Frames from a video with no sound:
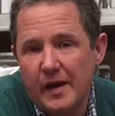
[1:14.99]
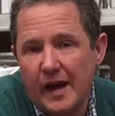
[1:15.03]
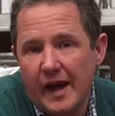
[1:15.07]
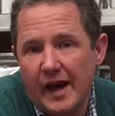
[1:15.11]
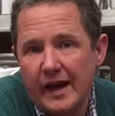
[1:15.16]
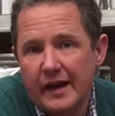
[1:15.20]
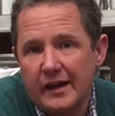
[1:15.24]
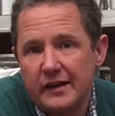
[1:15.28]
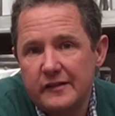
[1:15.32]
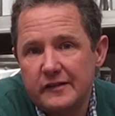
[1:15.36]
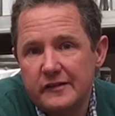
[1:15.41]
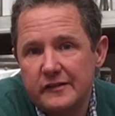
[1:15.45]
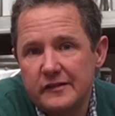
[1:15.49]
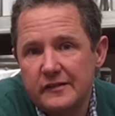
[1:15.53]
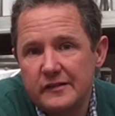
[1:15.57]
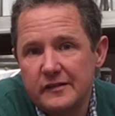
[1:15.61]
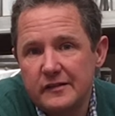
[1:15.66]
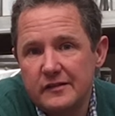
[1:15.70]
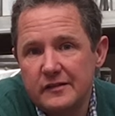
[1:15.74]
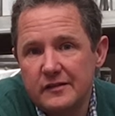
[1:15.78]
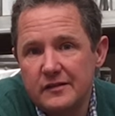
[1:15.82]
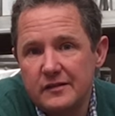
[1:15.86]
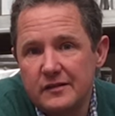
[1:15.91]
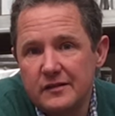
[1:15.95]

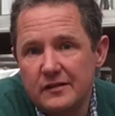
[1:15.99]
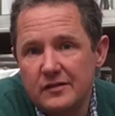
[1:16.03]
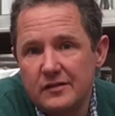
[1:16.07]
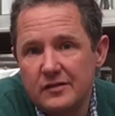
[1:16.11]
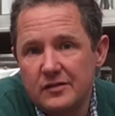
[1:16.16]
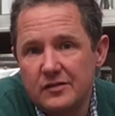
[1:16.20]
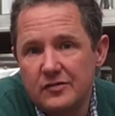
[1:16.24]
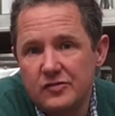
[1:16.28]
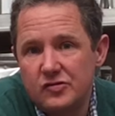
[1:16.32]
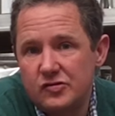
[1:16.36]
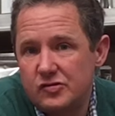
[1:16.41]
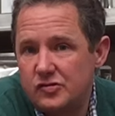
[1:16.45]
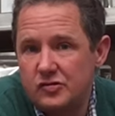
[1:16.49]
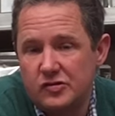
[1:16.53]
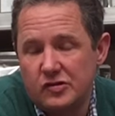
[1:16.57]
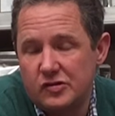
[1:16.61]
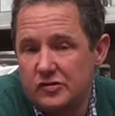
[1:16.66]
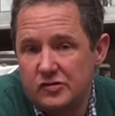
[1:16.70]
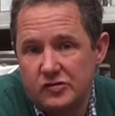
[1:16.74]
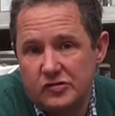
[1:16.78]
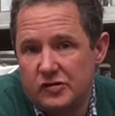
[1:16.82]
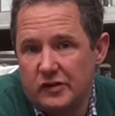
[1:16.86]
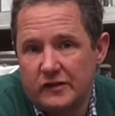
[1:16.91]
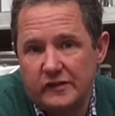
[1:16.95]
bags
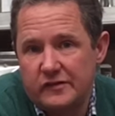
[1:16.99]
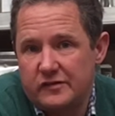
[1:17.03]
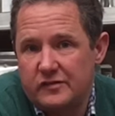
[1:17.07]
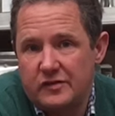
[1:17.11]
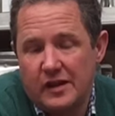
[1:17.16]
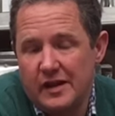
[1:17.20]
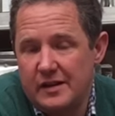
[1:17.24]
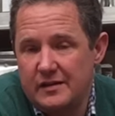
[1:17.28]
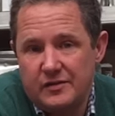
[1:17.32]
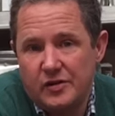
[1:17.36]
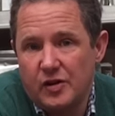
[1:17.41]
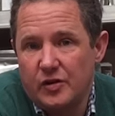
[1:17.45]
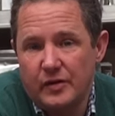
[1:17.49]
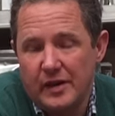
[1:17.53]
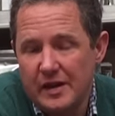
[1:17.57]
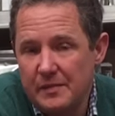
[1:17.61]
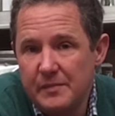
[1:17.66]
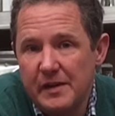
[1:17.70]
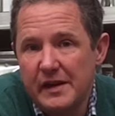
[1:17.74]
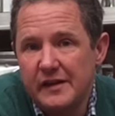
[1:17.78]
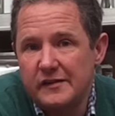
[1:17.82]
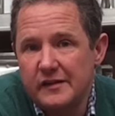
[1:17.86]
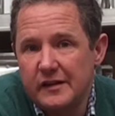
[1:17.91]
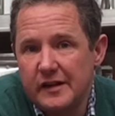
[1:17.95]
just, you know,
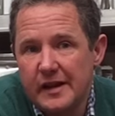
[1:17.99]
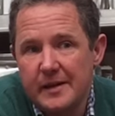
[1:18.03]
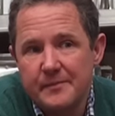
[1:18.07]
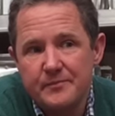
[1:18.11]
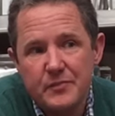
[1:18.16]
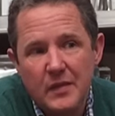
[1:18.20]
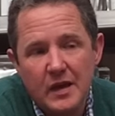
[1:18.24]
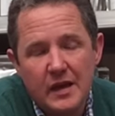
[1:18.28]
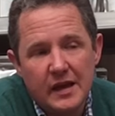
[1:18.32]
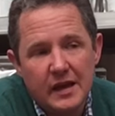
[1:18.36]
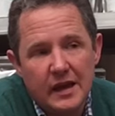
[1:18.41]
immediately.